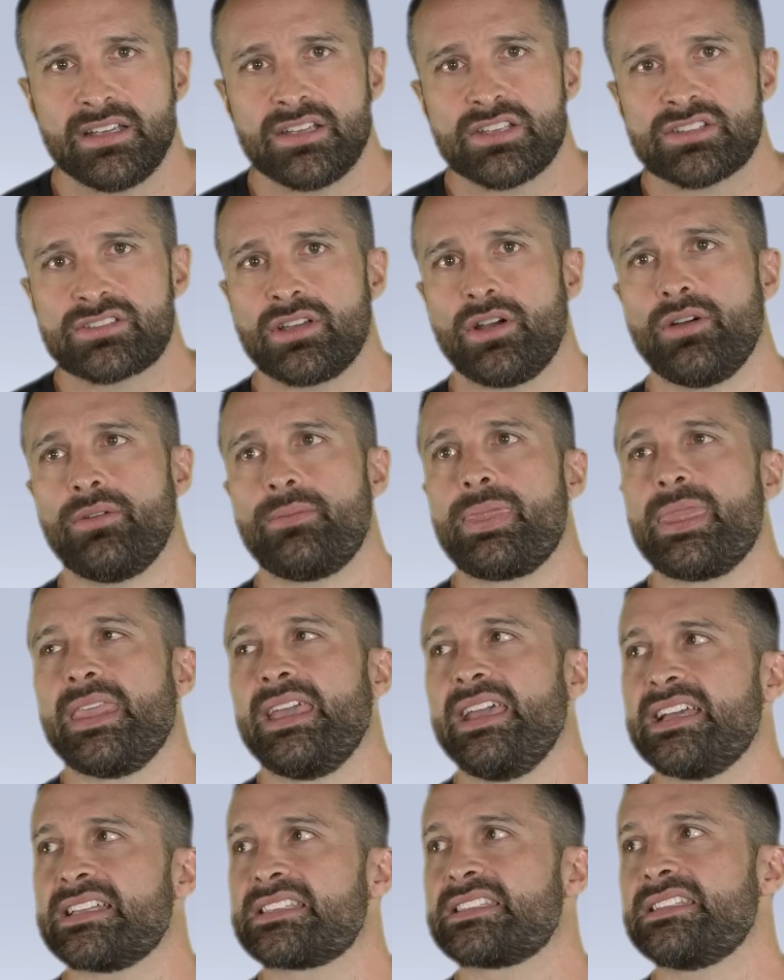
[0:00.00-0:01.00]
So
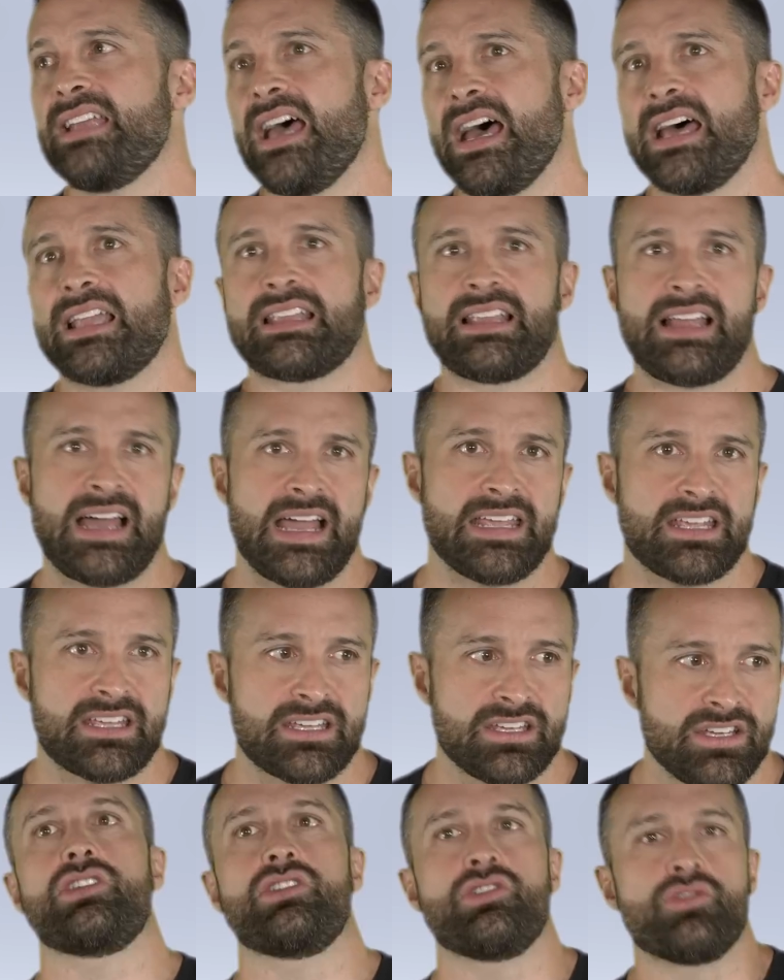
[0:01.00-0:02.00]
it's not like
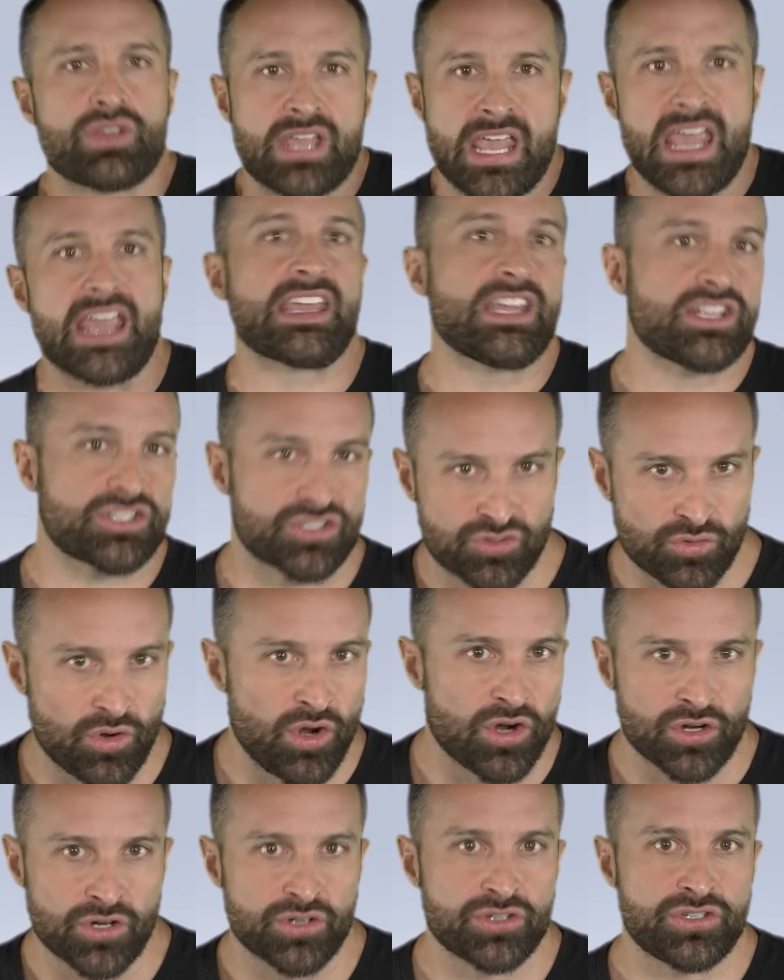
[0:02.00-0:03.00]
you can't get
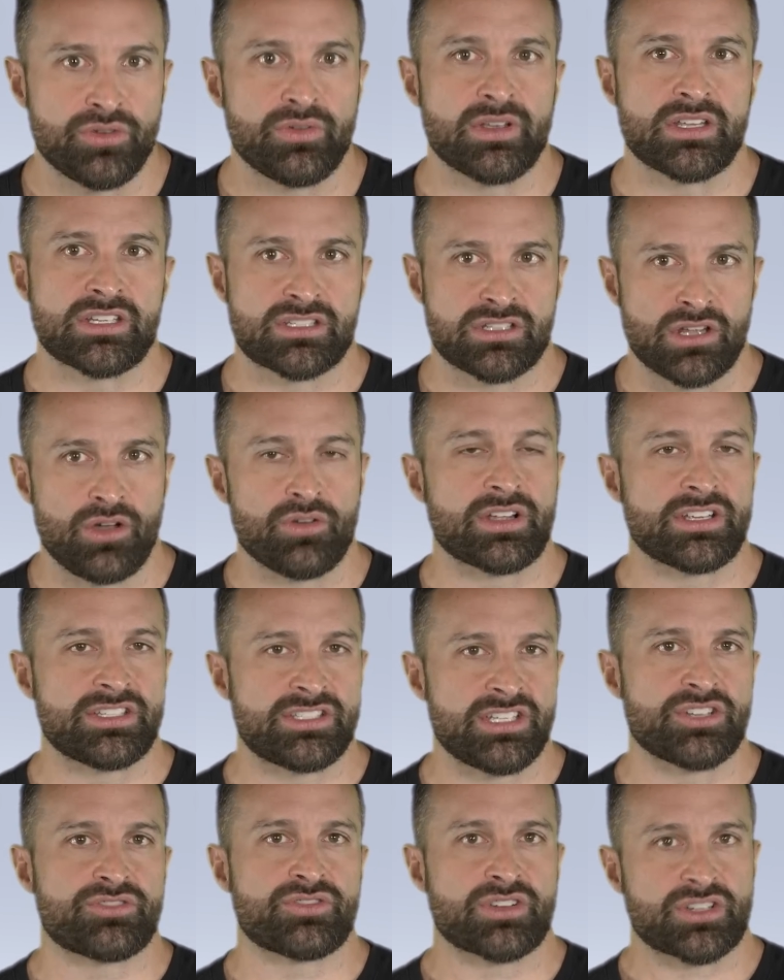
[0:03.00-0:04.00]
stronger doing slow
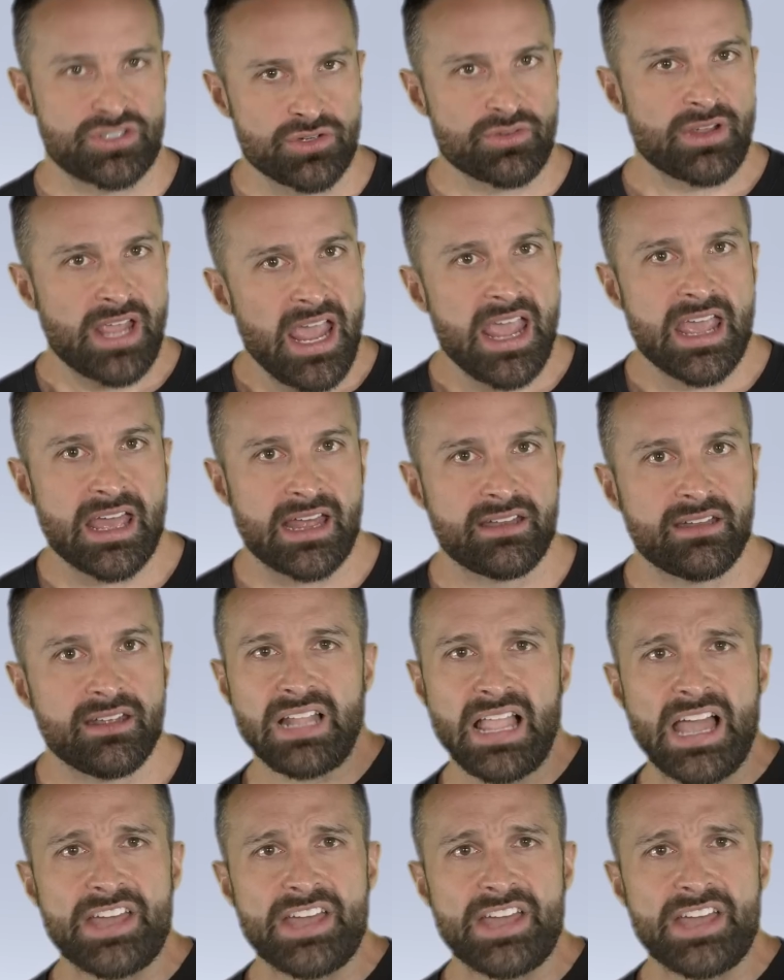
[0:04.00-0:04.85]
concentrics. You can.